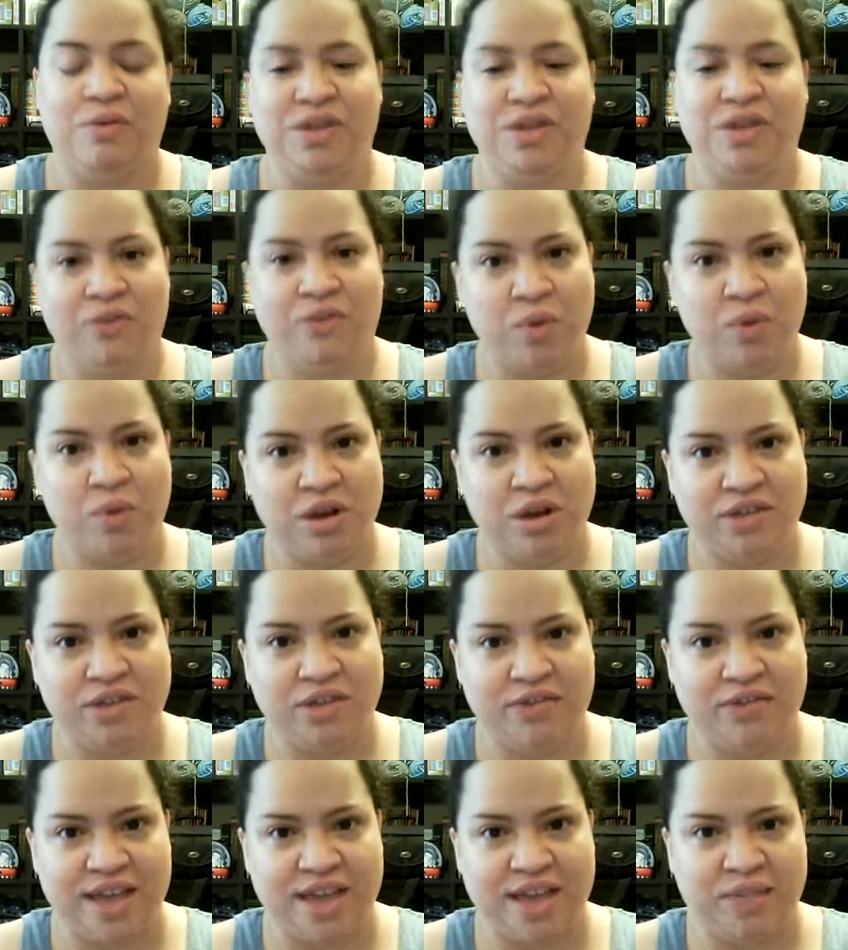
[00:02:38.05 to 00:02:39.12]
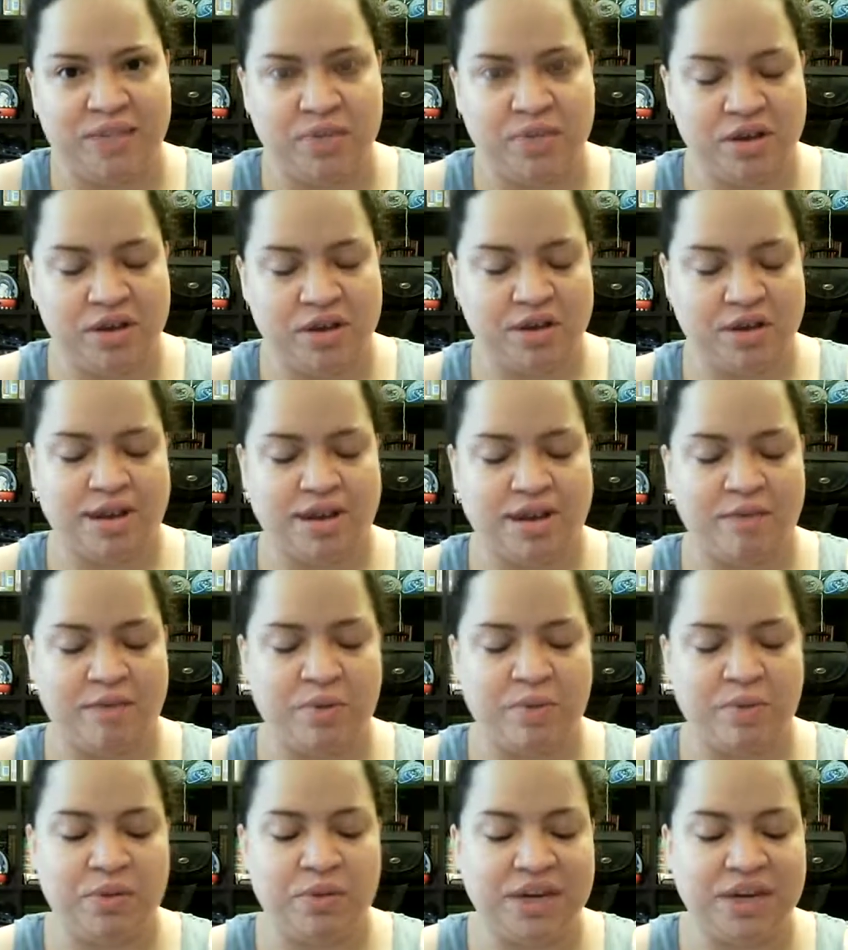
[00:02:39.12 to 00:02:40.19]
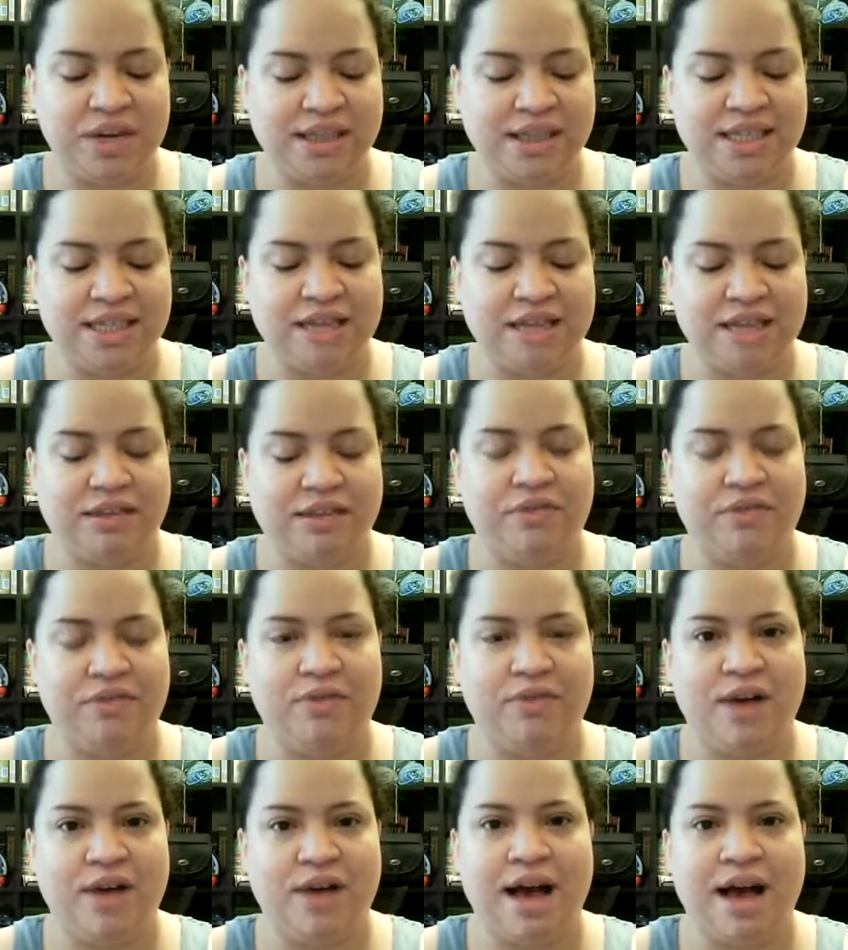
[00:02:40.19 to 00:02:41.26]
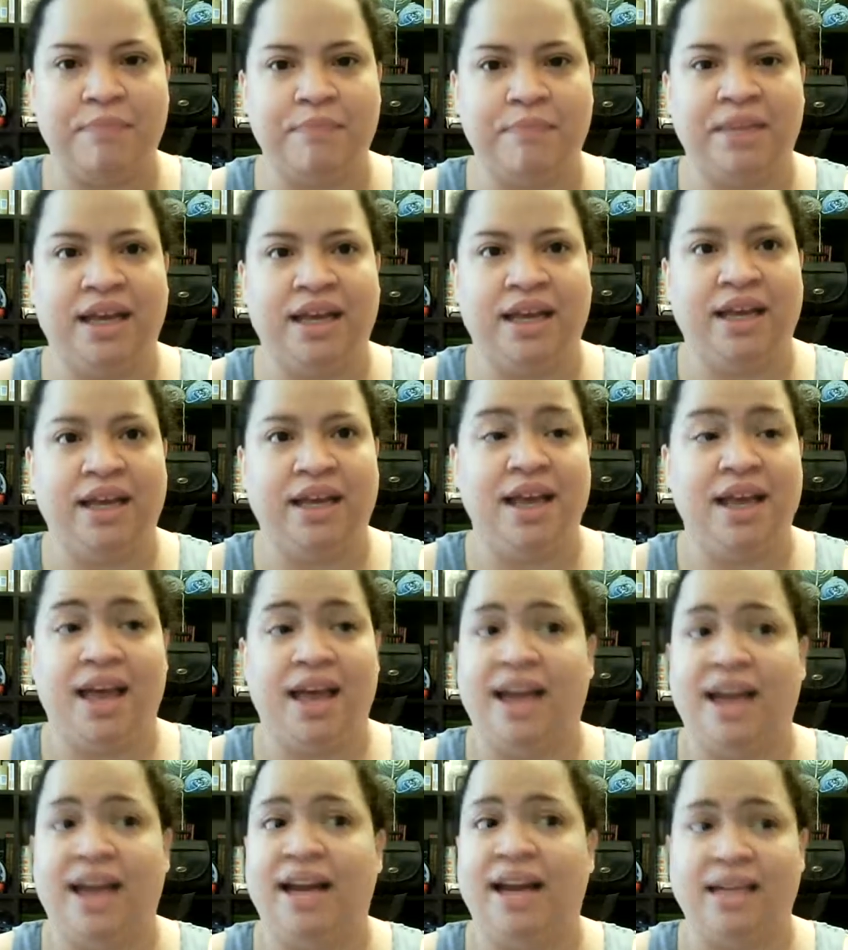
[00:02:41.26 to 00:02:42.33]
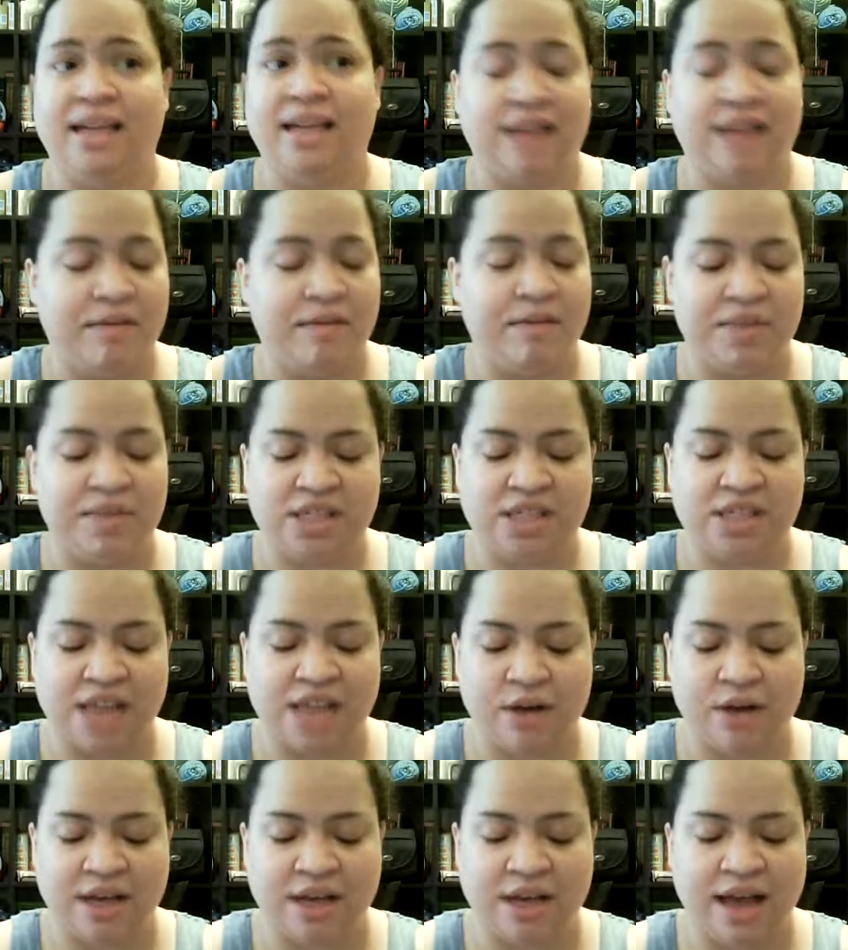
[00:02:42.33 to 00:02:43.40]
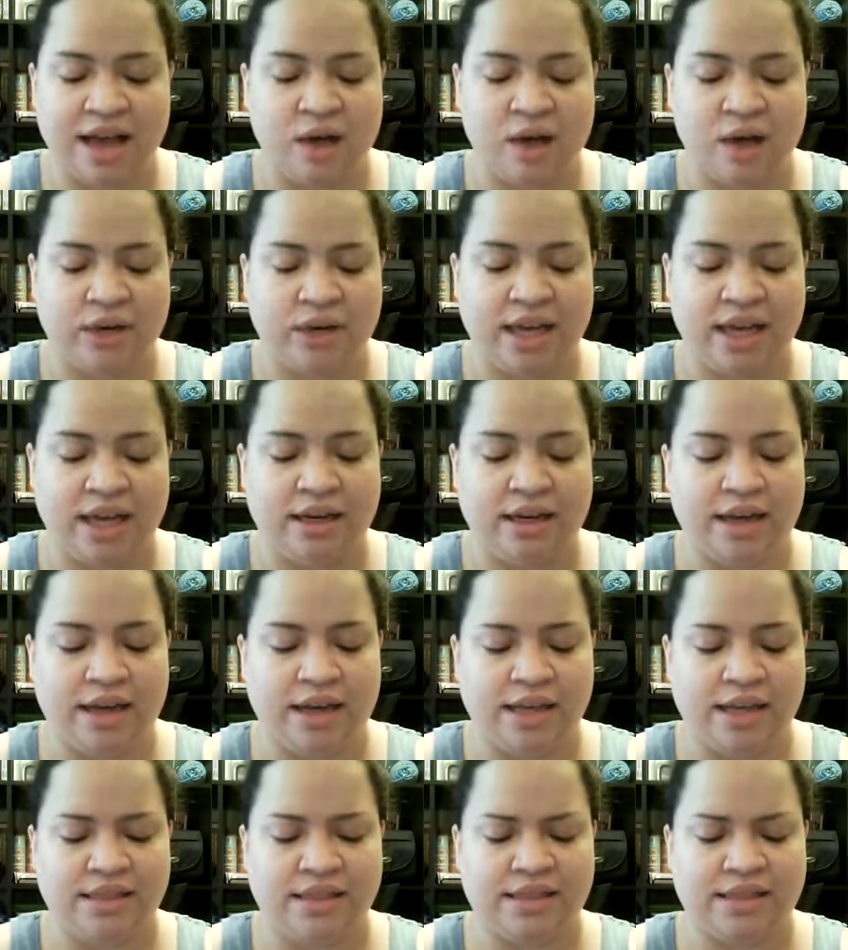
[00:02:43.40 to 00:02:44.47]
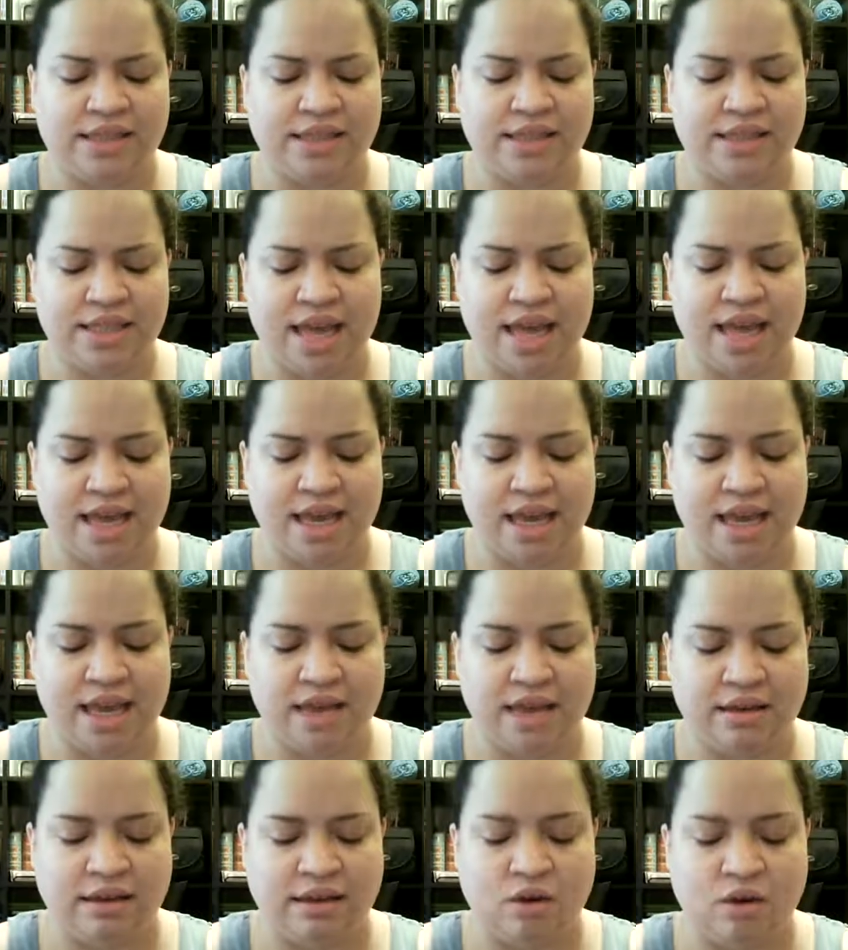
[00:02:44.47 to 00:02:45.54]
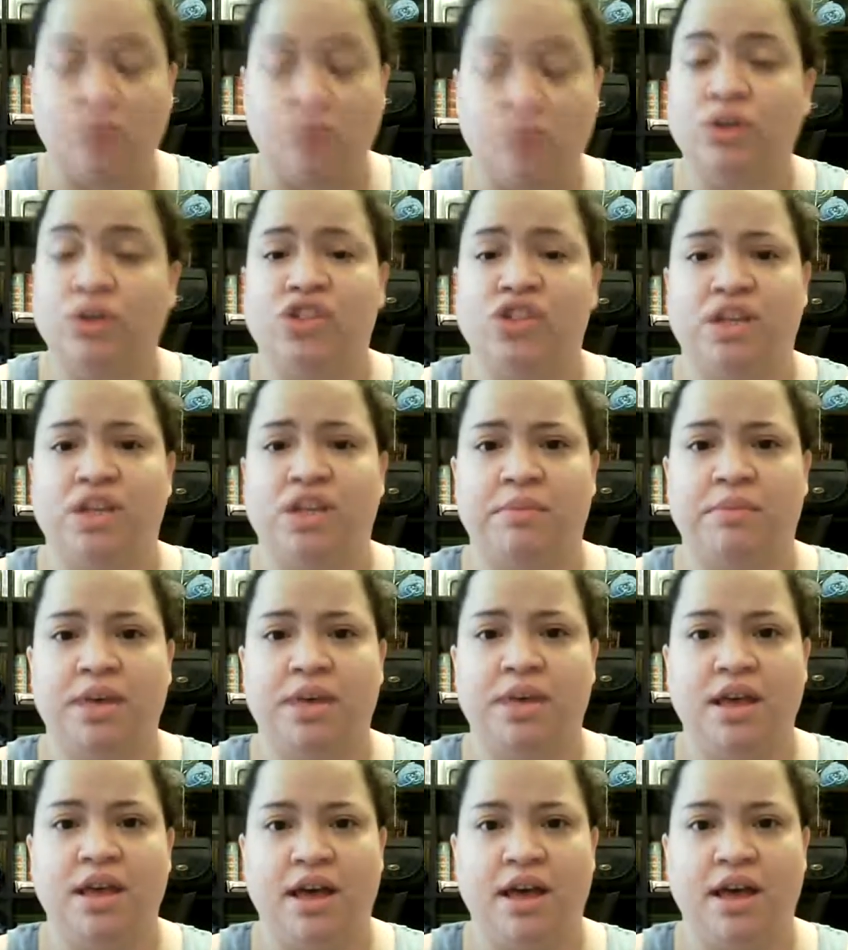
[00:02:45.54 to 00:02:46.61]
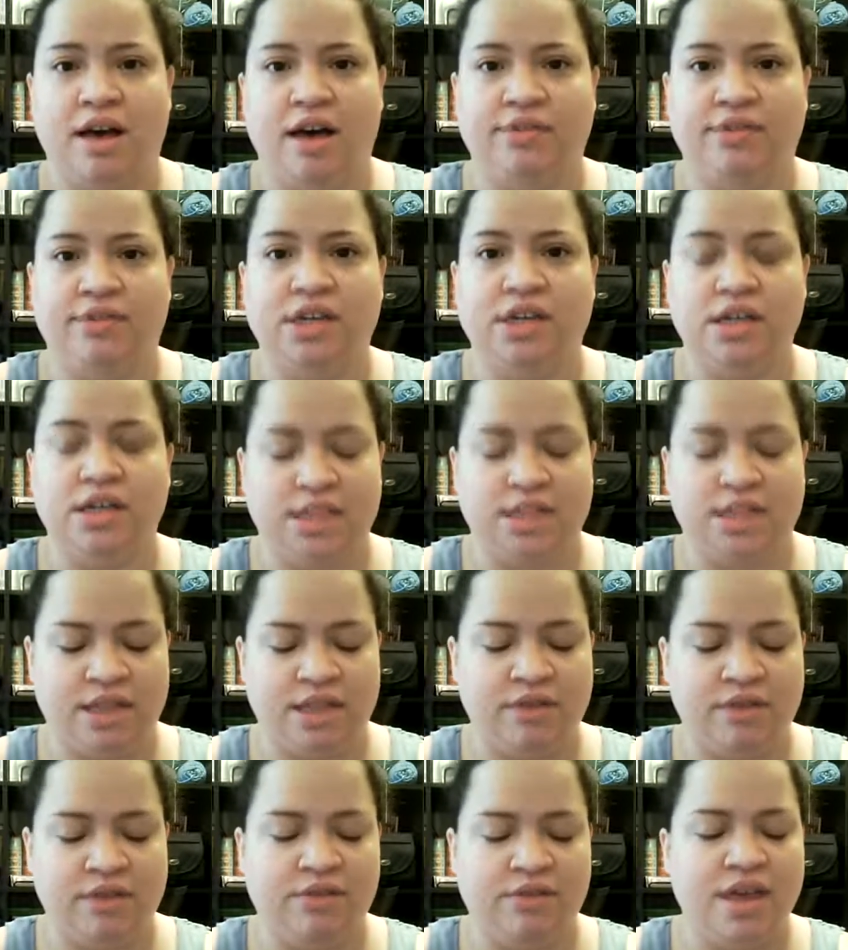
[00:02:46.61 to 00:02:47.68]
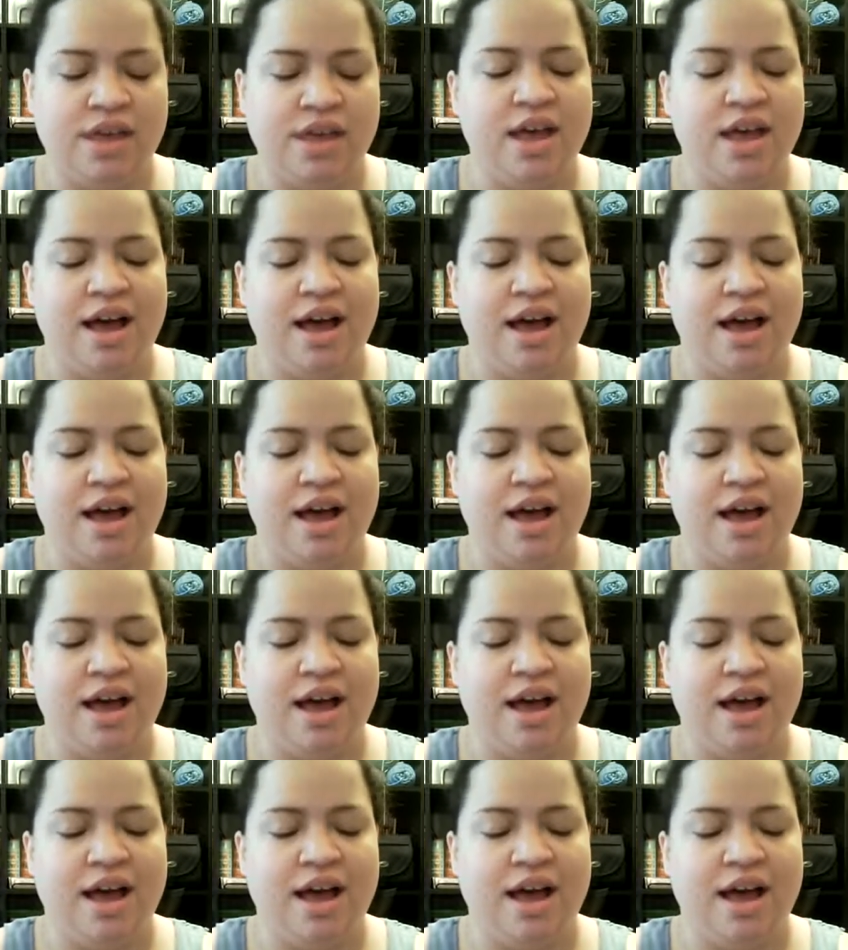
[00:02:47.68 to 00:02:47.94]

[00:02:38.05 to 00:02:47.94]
wonderful world of Facebook, I've been putting these out there for a hot minute, and I've been shouting out and taking ownership of the good stuff.